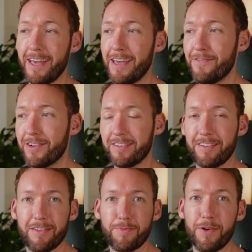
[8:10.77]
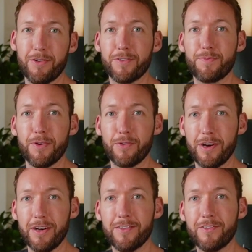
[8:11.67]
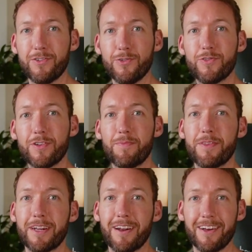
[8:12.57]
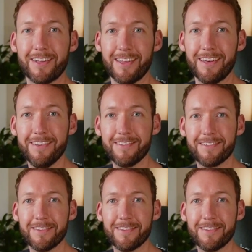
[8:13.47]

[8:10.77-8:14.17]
even as an experience builder, to do something like this.